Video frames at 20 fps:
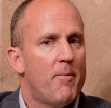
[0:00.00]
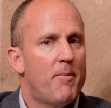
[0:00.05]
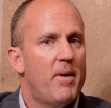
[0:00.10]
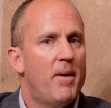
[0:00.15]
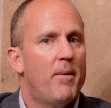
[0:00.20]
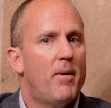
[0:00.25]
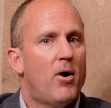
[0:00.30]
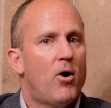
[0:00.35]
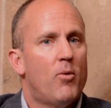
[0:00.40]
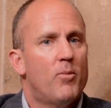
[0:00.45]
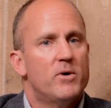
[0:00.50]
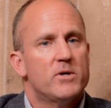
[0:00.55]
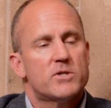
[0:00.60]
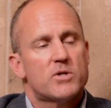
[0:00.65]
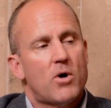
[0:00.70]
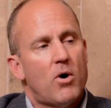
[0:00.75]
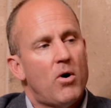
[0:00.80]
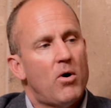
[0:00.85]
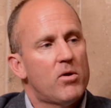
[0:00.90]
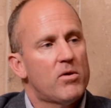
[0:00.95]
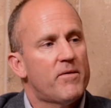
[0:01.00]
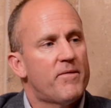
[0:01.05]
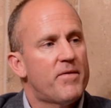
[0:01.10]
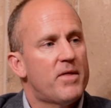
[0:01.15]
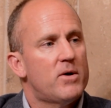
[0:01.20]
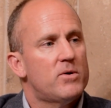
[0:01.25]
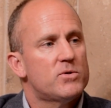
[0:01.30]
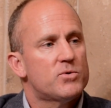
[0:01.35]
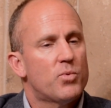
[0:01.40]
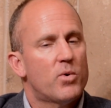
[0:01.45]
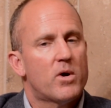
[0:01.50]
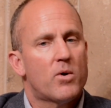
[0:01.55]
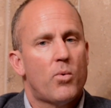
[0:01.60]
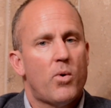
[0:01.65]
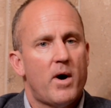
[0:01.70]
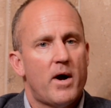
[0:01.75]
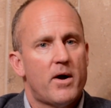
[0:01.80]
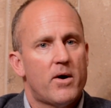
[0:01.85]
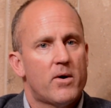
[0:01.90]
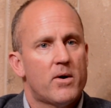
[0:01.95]
but almost all of those
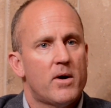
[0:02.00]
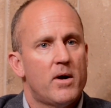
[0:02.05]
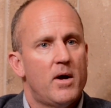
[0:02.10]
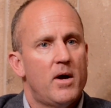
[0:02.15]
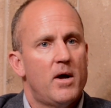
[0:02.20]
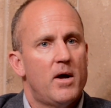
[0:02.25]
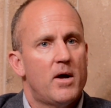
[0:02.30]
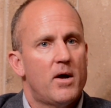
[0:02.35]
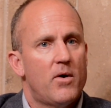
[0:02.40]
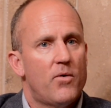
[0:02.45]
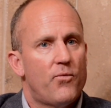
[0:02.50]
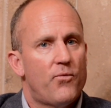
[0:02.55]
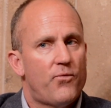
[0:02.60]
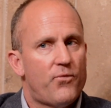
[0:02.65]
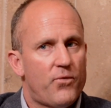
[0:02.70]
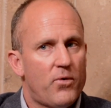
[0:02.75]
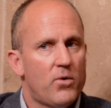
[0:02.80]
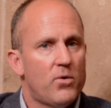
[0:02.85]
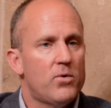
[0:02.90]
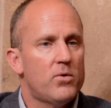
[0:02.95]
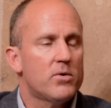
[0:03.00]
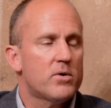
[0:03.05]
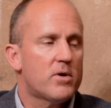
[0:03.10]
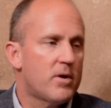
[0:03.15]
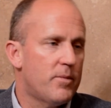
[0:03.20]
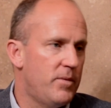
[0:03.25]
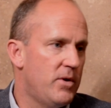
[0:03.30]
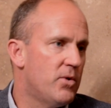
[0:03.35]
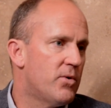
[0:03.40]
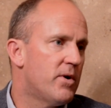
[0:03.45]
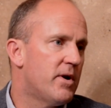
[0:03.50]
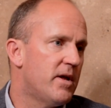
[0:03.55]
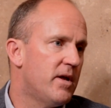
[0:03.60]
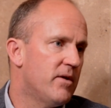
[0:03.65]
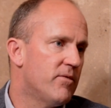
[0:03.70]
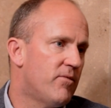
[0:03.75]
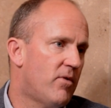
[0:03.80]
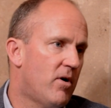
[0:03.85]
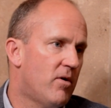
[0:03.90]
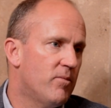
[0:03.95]
require full community
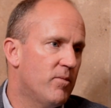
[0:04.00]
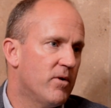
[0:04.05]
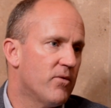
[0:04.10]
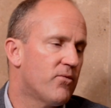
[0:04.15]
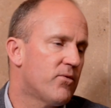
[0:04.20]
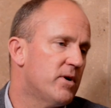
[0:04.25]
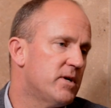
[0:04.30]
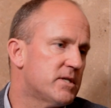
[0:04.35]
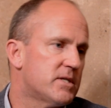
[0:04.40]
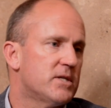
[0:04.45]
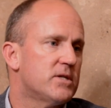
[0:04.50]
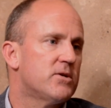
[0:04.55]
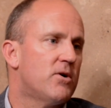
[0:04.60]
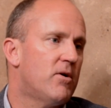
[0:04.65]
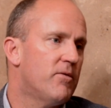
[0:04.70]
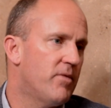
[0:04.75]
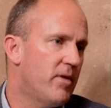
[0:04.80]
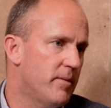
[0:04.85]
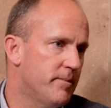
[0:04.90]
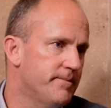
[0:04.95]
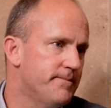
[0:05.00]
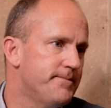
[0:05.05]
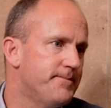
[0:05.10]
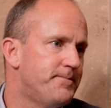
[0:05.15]
involvement for us to solve them.